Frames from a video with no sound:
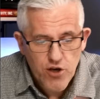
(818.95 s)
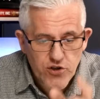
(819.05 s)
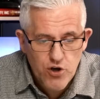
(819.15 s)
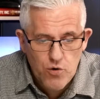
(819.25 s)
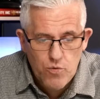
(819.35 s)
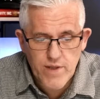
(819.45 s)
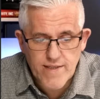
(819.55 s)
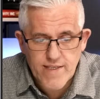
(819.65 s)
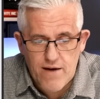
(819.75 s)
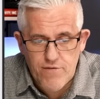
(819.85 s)
So
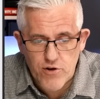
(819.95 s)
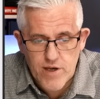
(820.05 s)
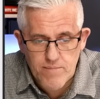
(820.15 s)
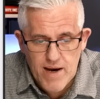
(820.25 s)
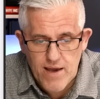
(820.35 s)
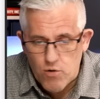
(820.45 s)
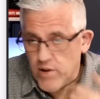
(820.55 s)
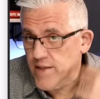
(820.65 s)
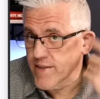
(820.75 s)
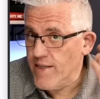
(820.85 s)
let's have a look at my, or
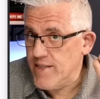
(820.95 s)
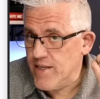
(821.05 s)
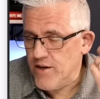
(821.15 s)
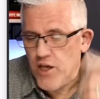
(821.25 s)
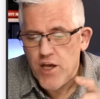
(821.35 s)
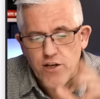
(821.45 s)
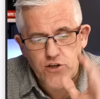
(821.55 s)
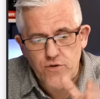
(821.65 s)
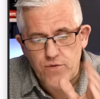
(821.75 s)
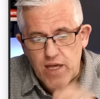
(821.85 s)
let's listen
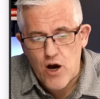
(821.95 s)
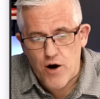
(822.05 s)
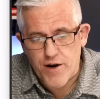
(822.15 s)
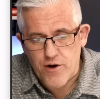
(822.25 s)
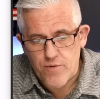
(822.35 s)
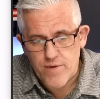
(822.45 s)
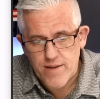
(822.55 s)
to the audio.